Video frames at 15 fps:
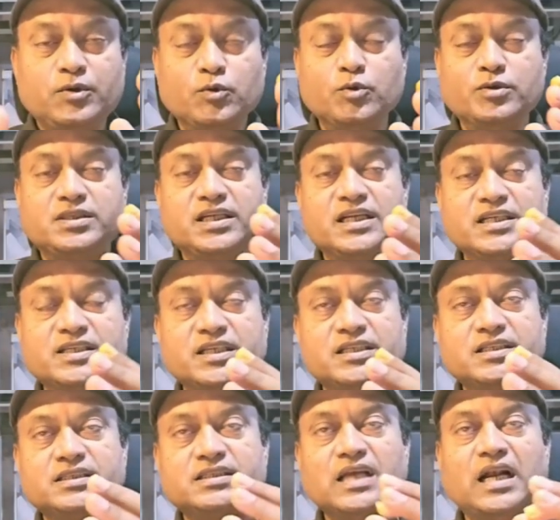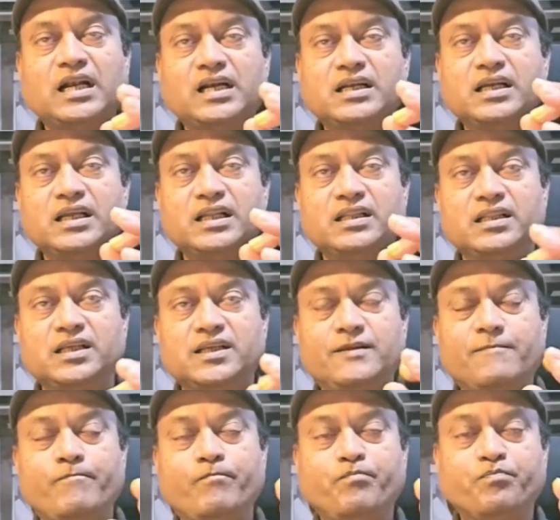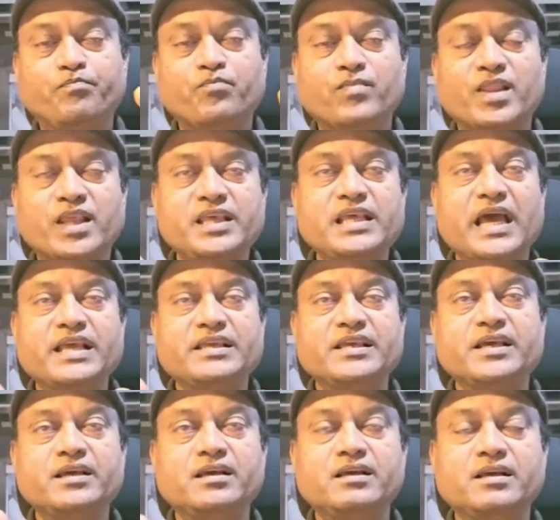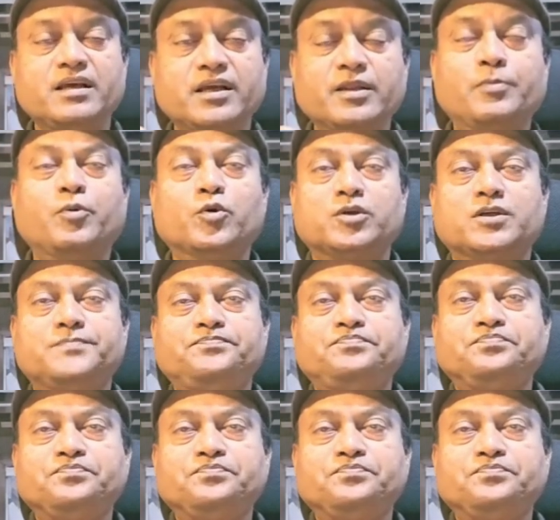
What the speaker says: use its result in the EIA report.